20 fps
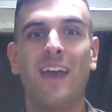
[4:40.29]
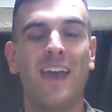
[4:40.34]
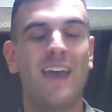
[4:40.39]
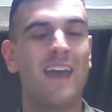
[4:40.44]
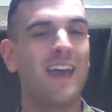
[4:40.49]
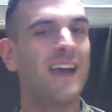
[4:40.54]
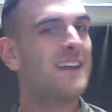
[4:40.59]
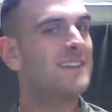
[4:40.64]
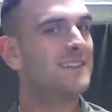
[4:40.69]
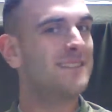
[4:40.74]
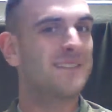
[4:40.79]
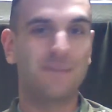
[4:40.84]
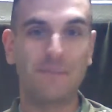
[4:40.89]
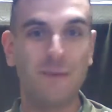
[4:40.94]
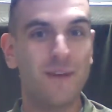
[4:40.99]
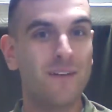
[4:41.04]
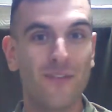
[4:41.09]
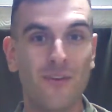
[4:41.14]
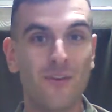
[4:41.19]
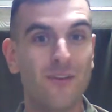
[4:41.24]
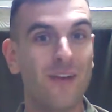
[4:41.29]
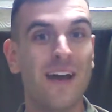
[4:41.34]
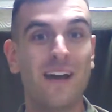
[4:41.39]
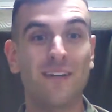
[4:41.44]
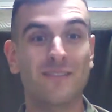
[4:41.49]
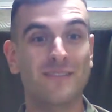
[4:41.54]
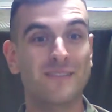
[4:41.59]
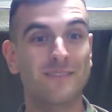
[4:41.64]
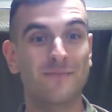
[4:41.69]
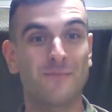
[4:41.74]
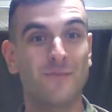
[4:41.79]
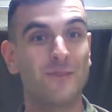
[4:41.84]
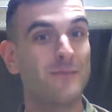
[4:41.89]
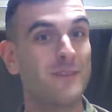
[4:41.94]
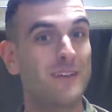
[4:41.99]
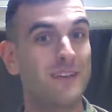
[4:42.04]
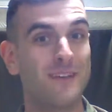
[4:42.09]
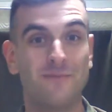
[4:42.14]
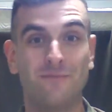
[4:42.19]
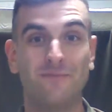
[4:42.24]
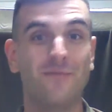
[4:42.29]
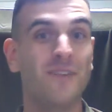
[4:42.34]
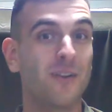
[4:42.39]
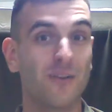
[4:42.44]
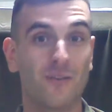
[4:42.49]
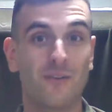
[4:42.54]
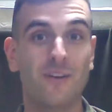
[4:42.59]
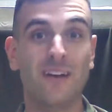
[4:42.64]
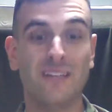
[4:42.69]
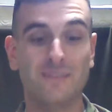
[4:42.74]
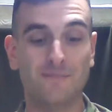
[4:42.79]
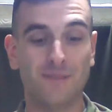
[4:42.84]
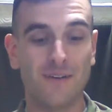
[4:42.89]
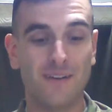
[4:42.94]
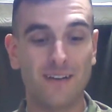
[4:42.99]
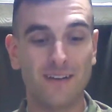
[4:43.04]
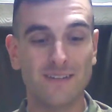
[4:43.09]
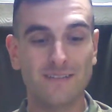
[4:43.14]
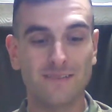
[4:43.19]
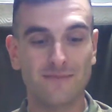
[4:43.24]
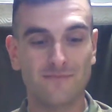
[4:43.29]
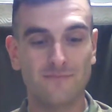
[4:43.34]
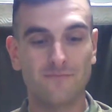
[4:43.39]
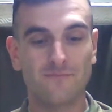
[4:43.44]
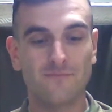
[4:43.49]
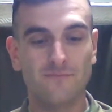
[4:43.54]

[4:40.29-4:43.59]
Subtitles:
and being able to go to the house would be a great experience.